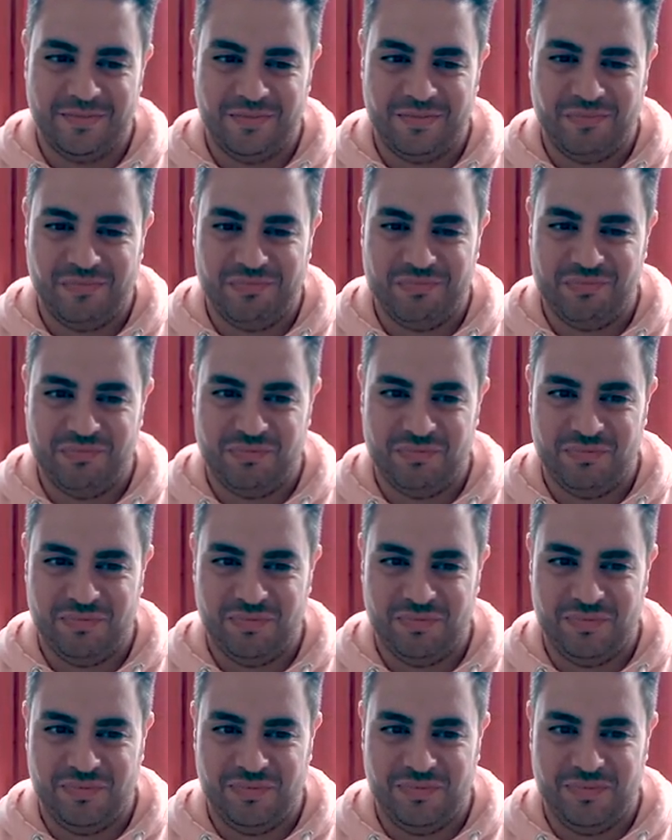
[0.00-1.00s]

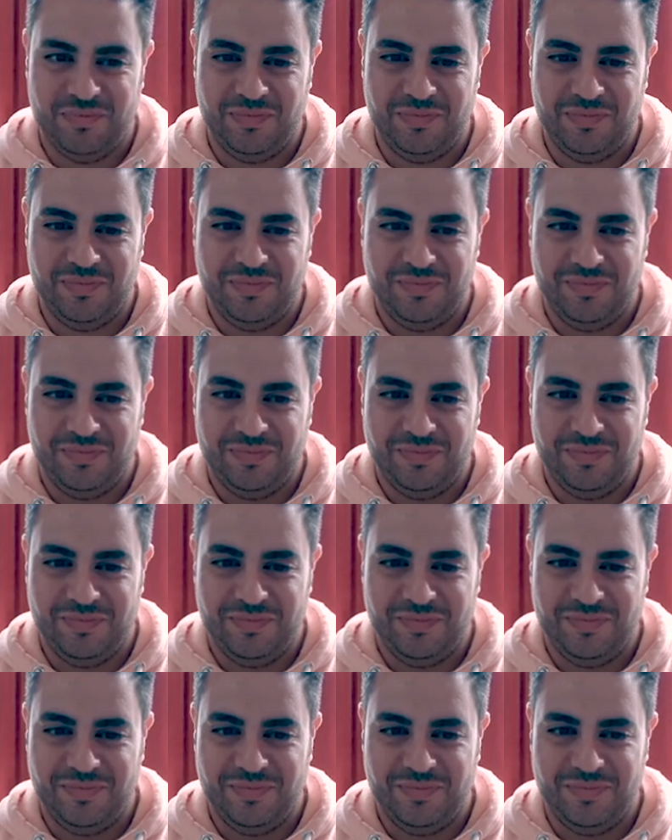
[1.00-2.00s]

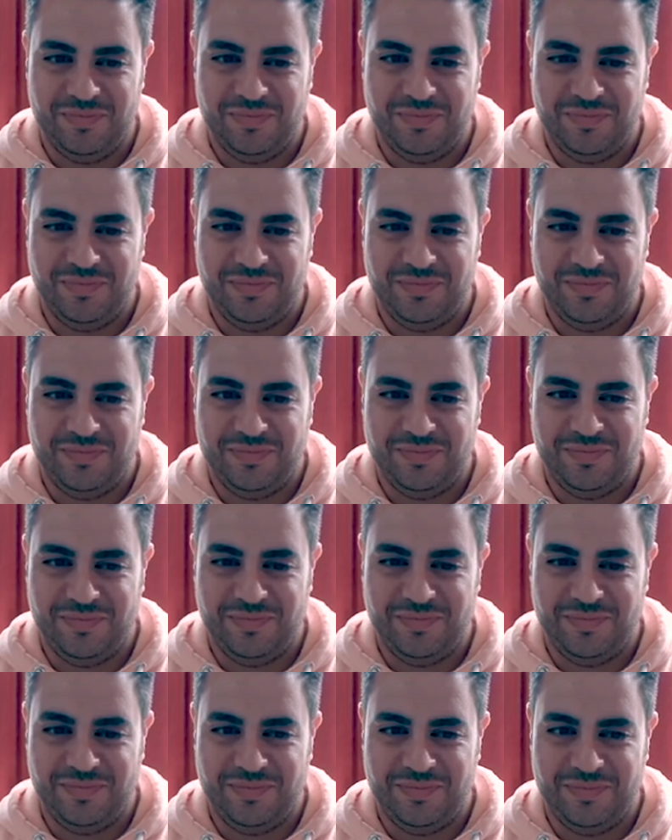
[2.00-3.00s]

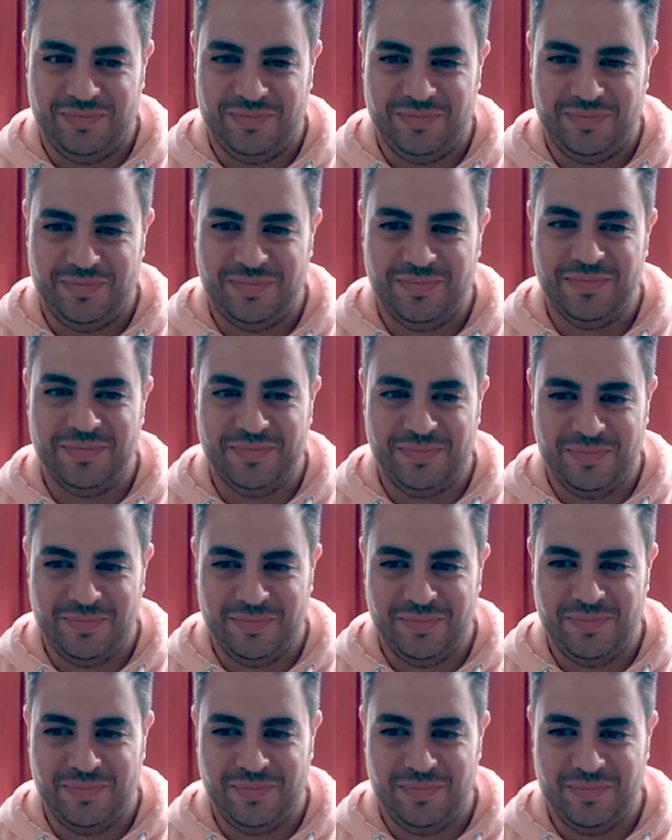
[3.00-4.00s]

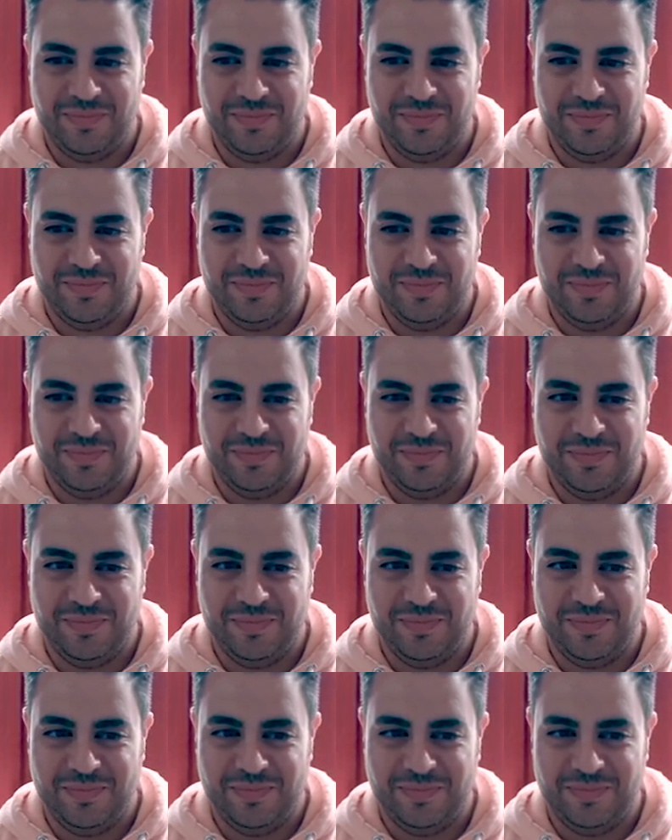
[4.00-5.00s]

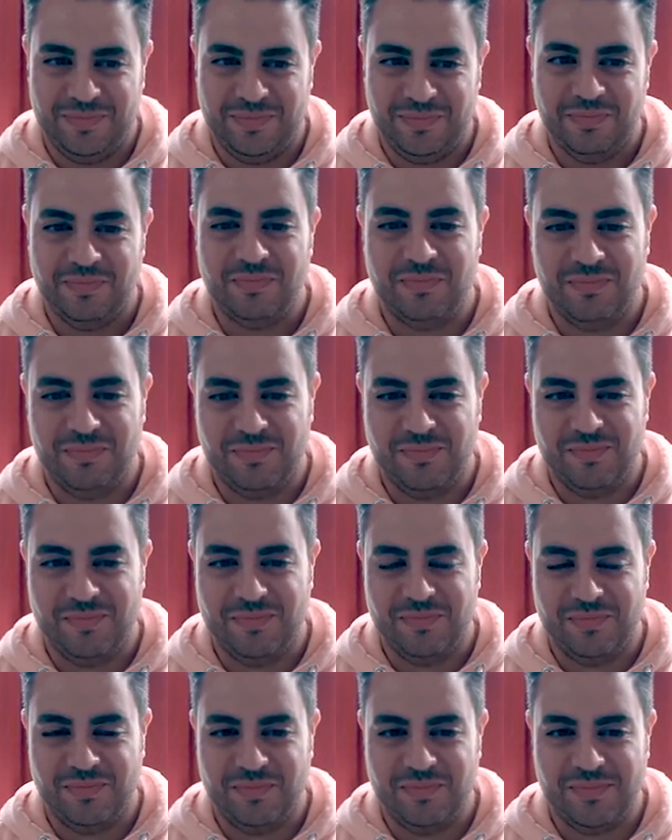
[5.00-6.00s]

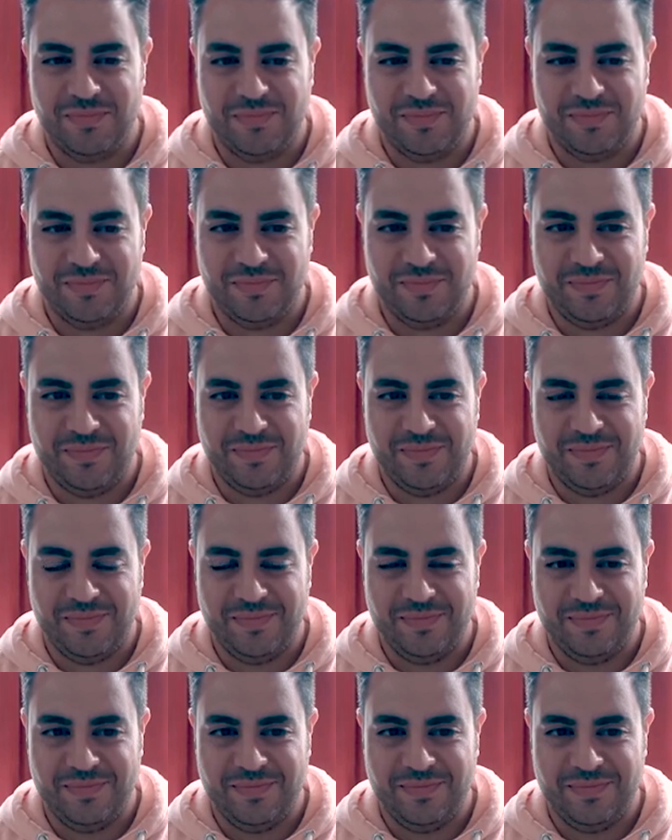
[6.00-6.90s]
This person isn't speaking.